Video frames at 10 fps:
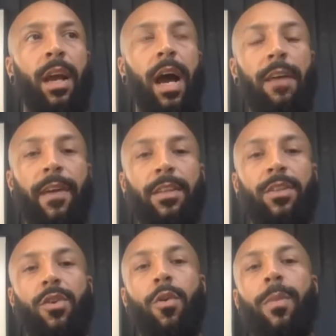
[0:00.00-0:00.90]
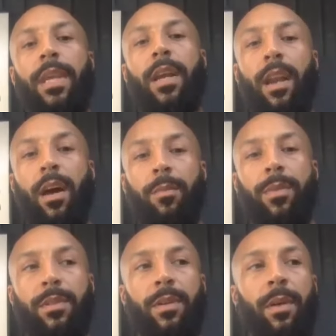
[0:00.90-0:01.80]
I've had so many
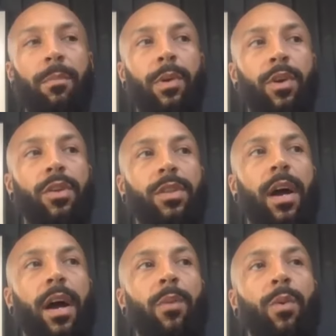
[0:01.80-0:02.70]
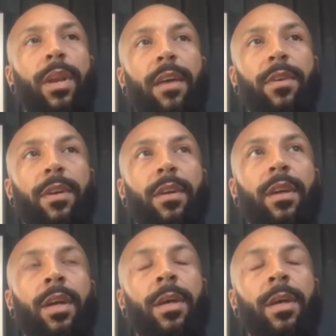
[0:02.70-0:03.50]
clubs because I will never